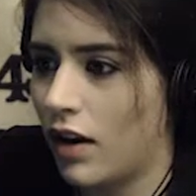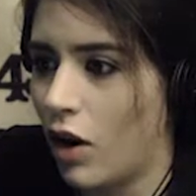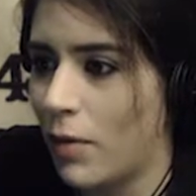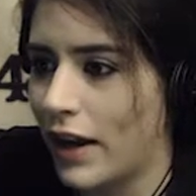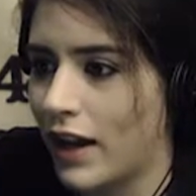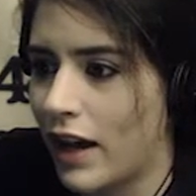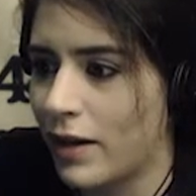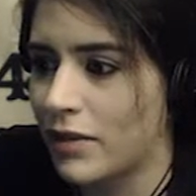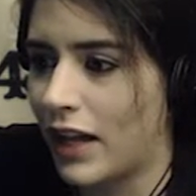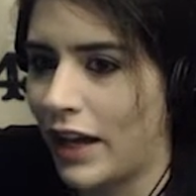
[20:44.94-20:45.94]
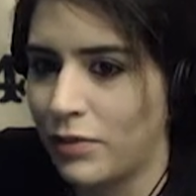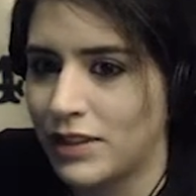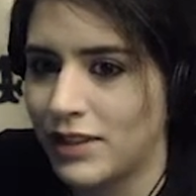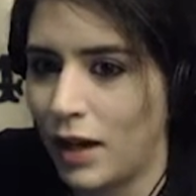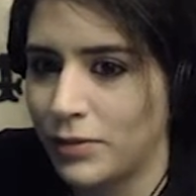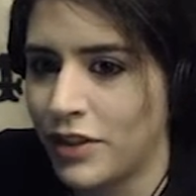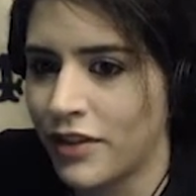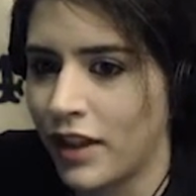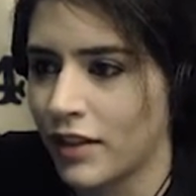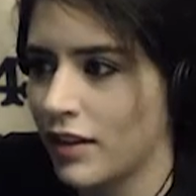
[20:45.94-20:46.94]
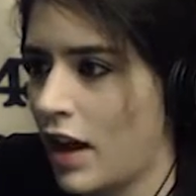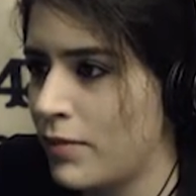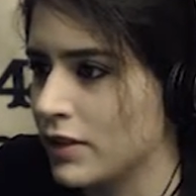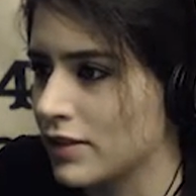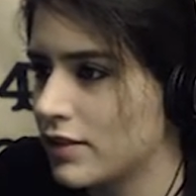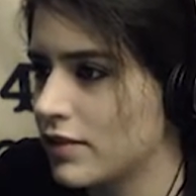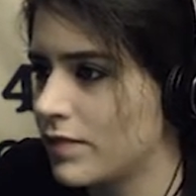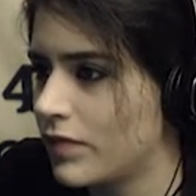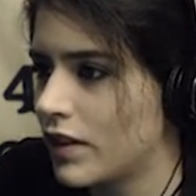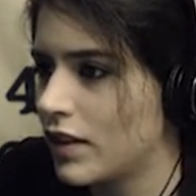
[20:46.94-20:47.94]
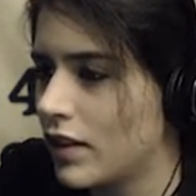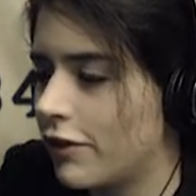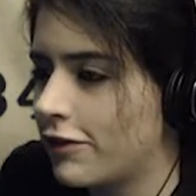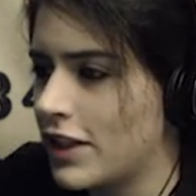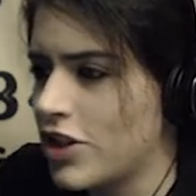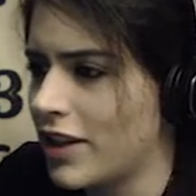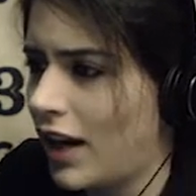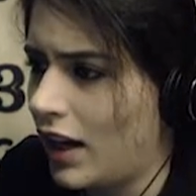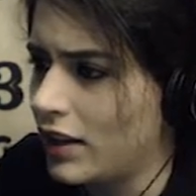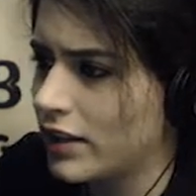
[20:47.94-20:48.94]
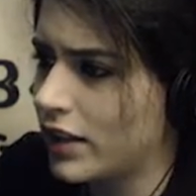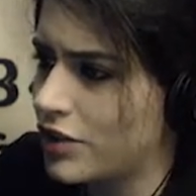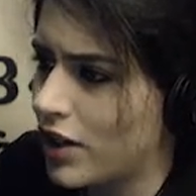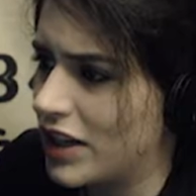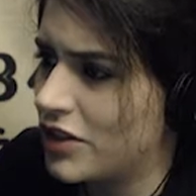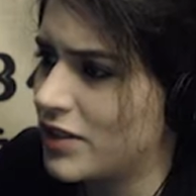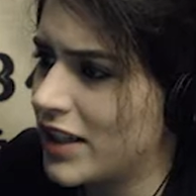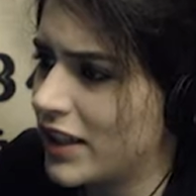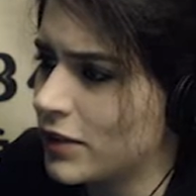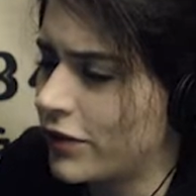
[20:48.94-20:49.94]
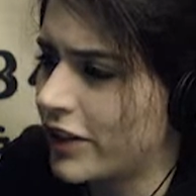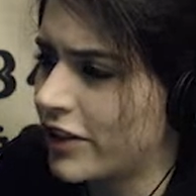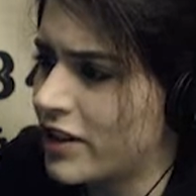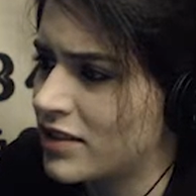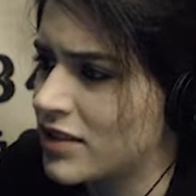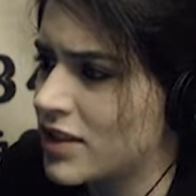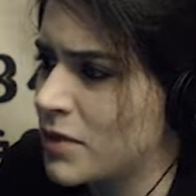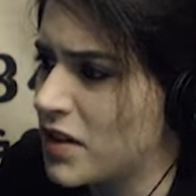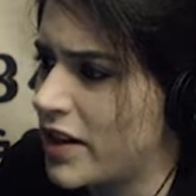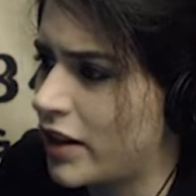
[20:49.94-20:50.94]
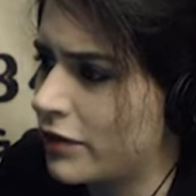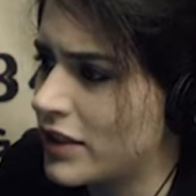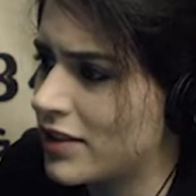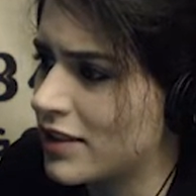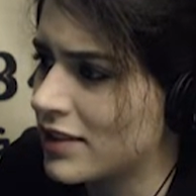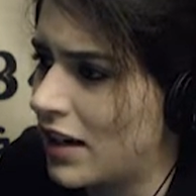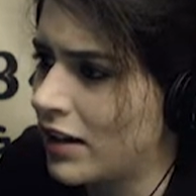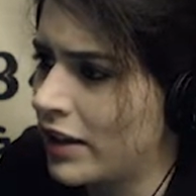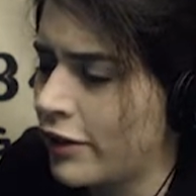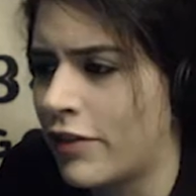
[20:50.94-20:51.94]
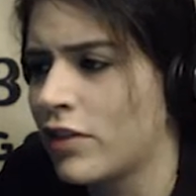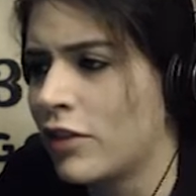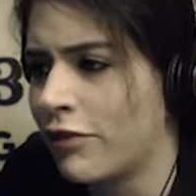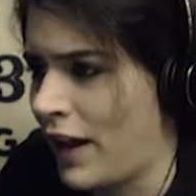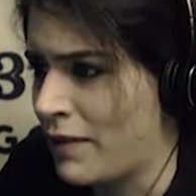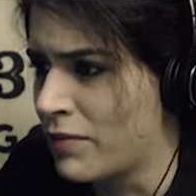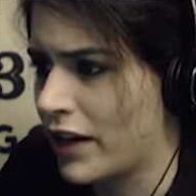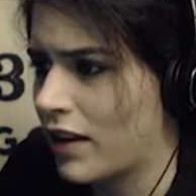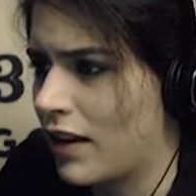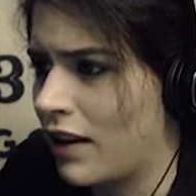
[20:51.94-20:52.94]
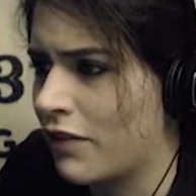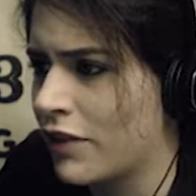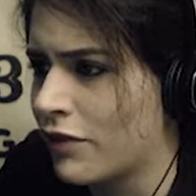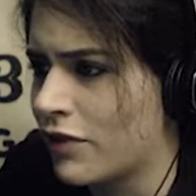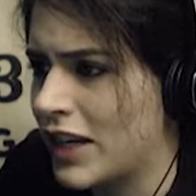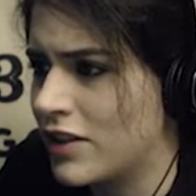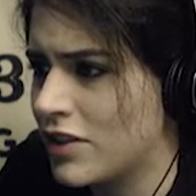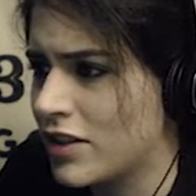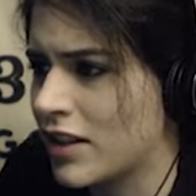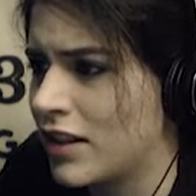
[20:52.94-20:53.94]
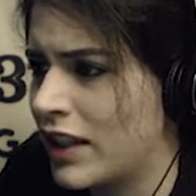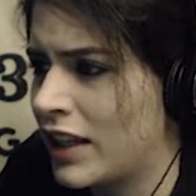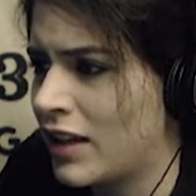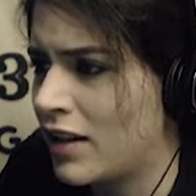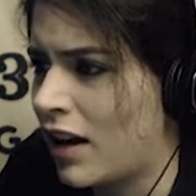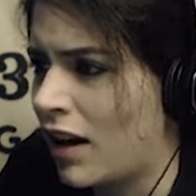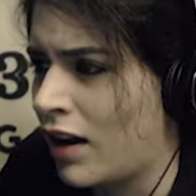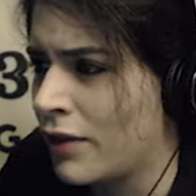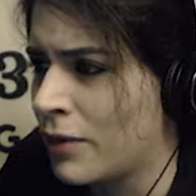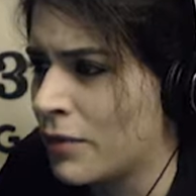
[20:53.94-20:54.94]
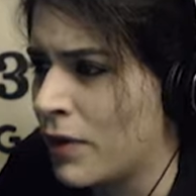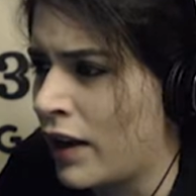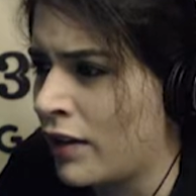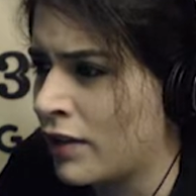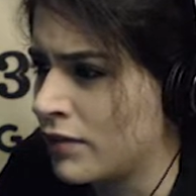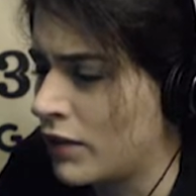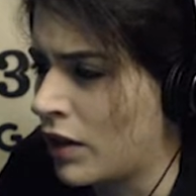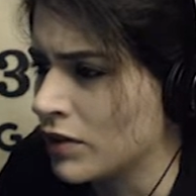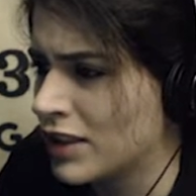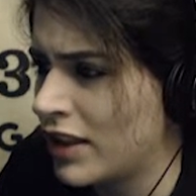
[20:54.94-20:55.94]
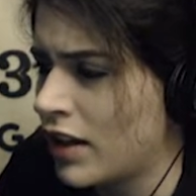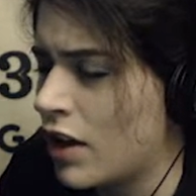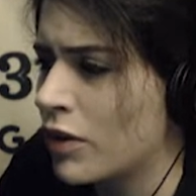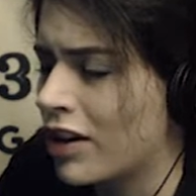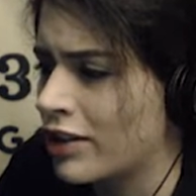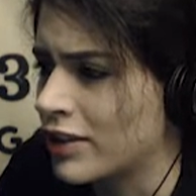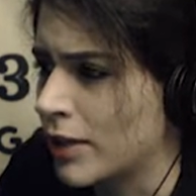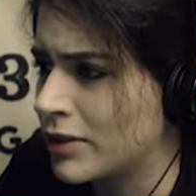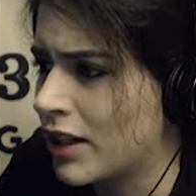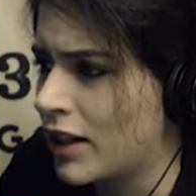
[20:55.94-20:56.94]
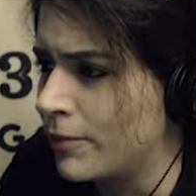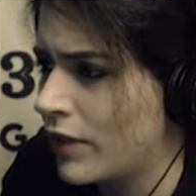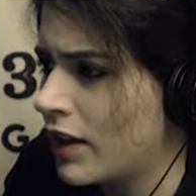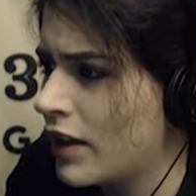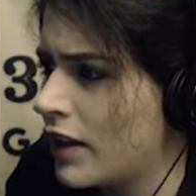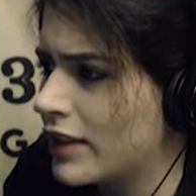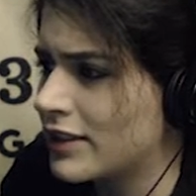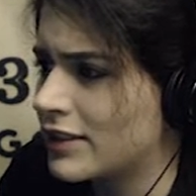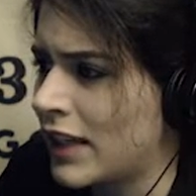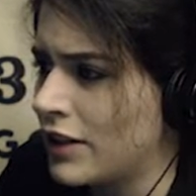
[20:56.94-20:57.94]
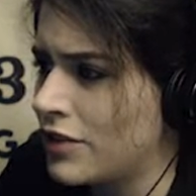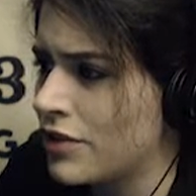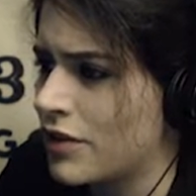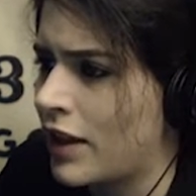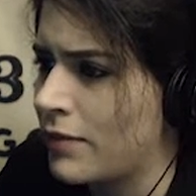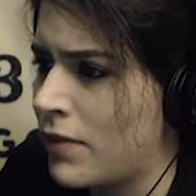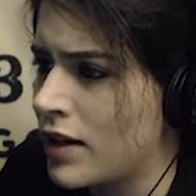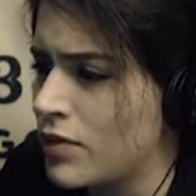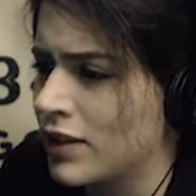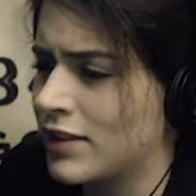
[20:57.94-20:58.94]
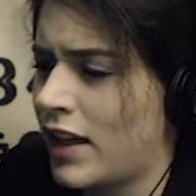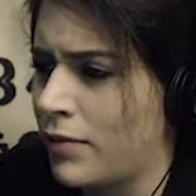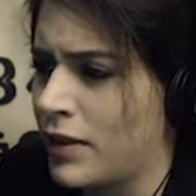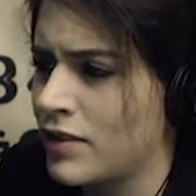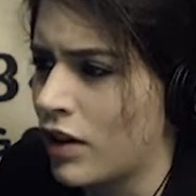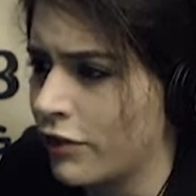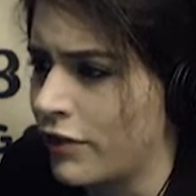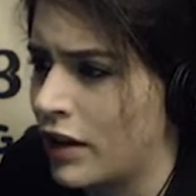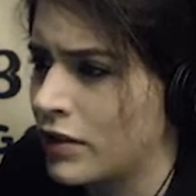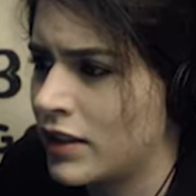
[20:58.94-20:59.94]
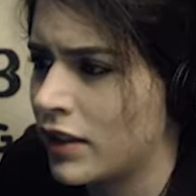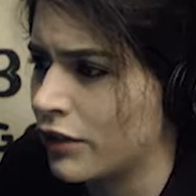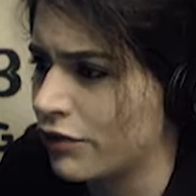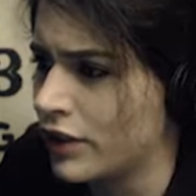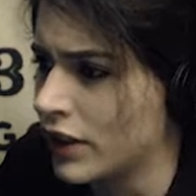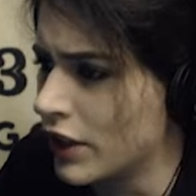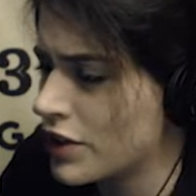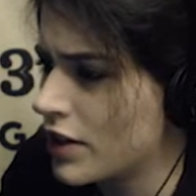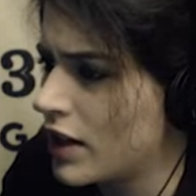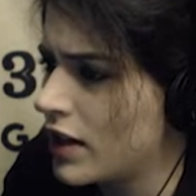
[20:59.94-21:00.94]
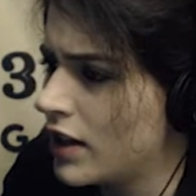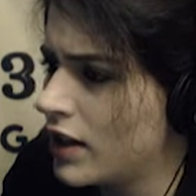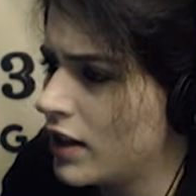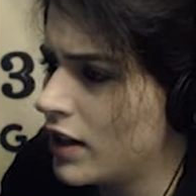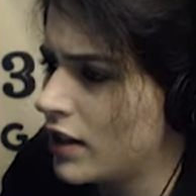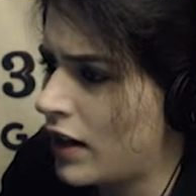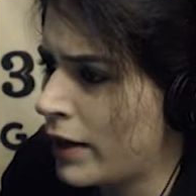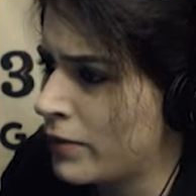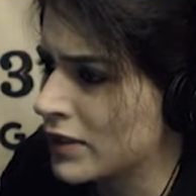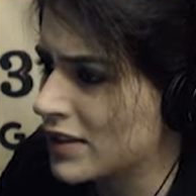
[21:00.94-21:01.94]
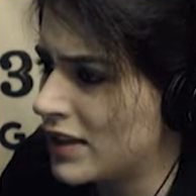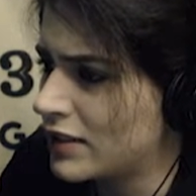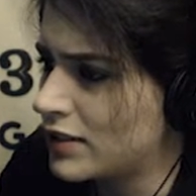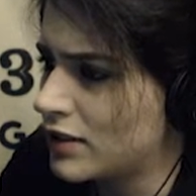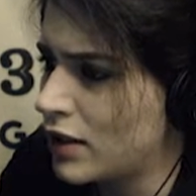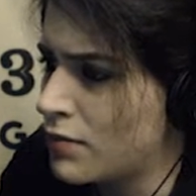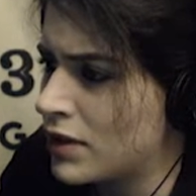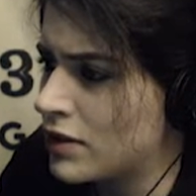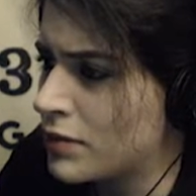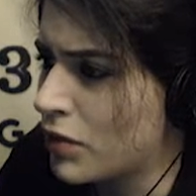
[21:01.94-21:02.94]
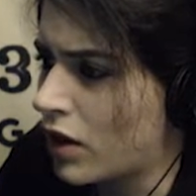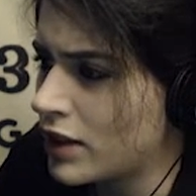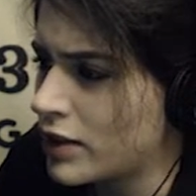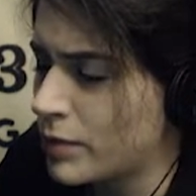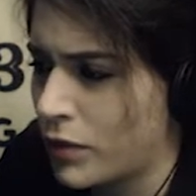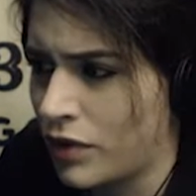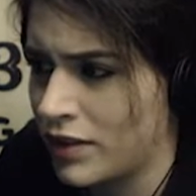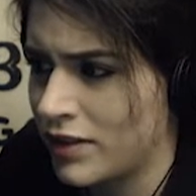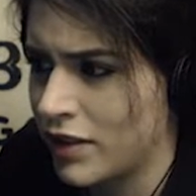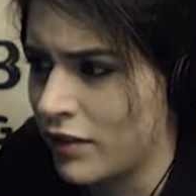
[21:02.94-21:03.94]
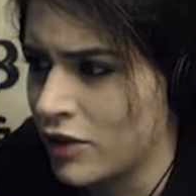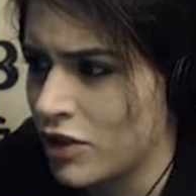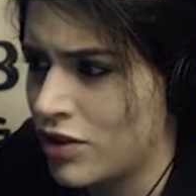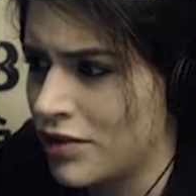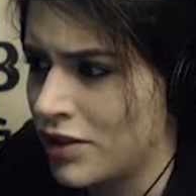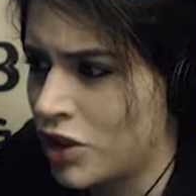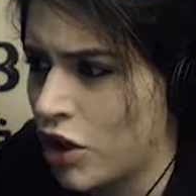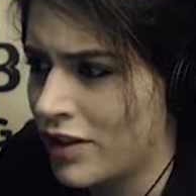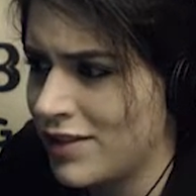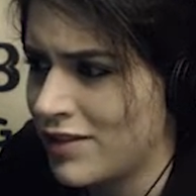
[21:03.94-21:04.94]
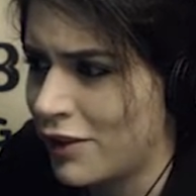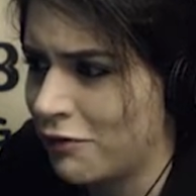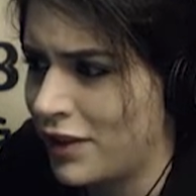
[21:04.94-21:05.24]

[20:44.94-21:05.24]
Oh my god, I'm glad we stopped here then. Hybris. A fledgling colony trying to dig its fingernails deep enough into the soggy fungal fabric of the reach to cling on when hard times come. It is a sad truth that many more settlements are founded than flourish. Hybris. Nestled amidst sprawling spores of gardens of